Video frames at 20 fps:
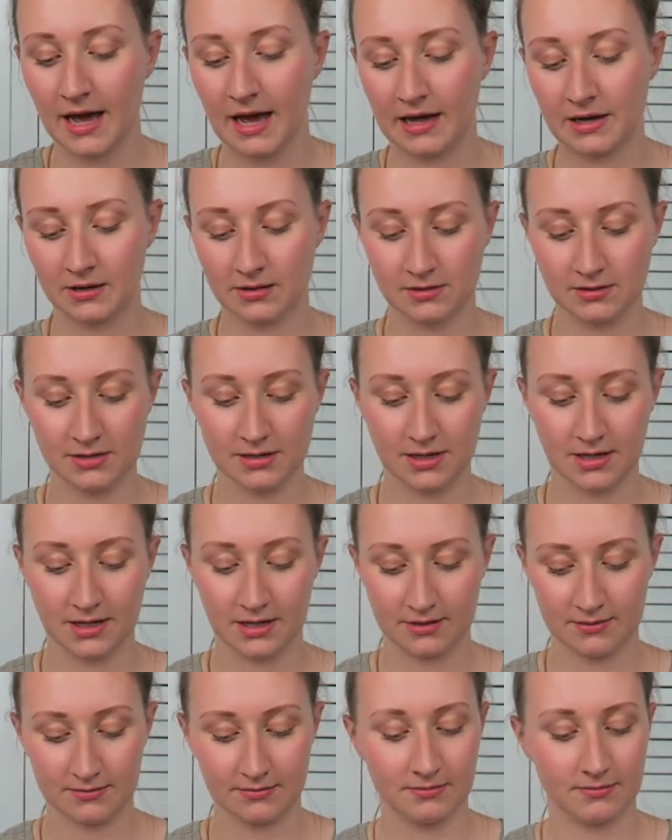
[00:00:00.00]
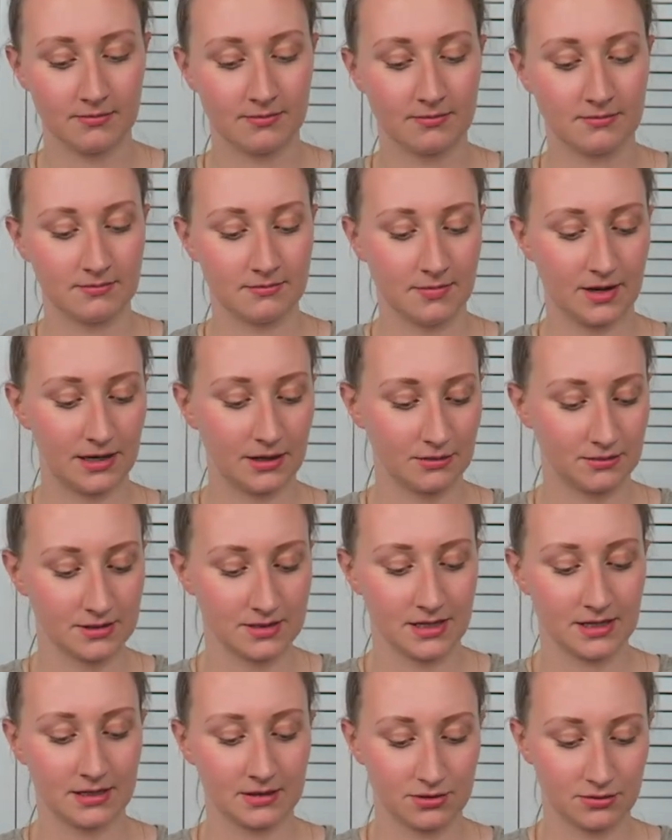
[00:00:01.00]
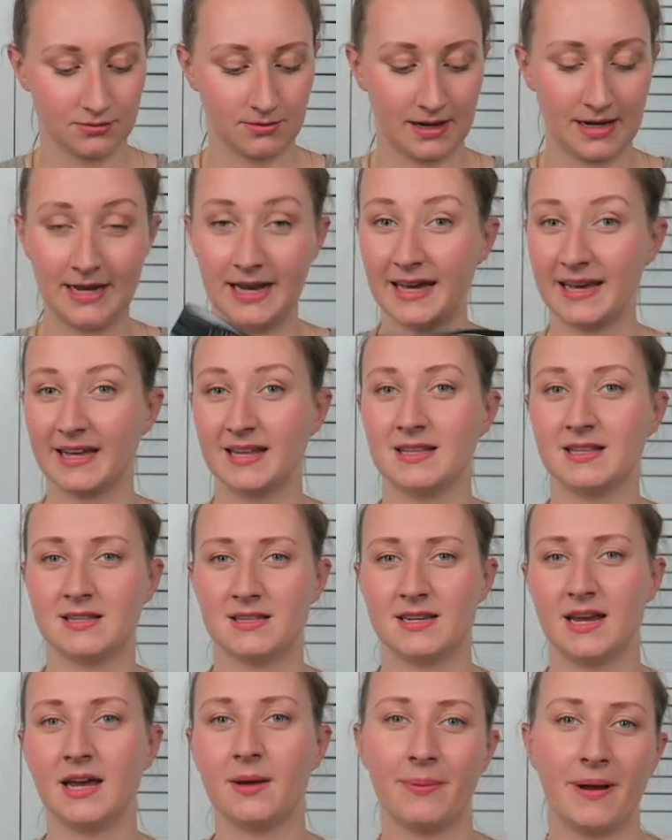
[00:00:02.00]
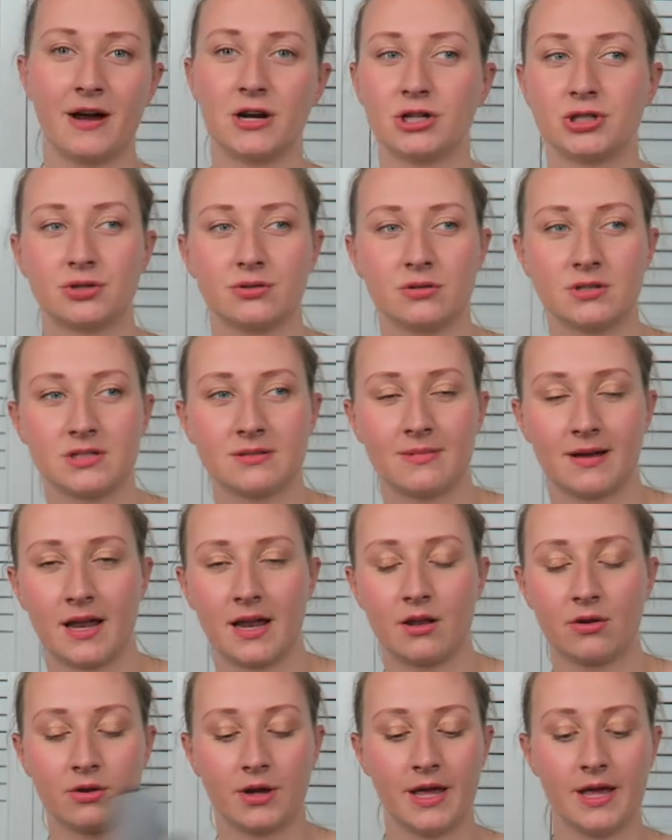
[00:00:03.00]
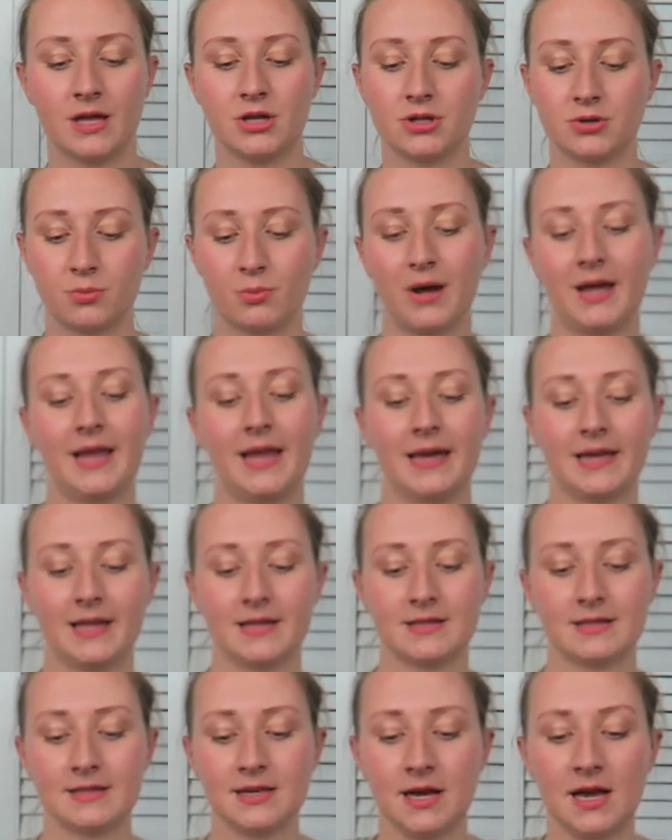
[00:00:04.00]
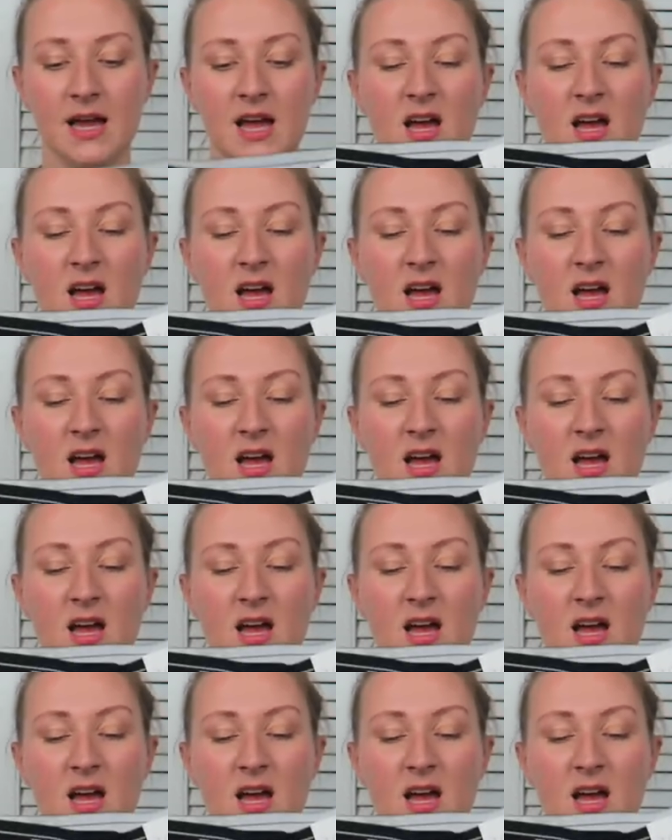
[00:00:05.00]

and um, I always like to wear leggings, take a pair of shorts in my hand luggage and wear leggings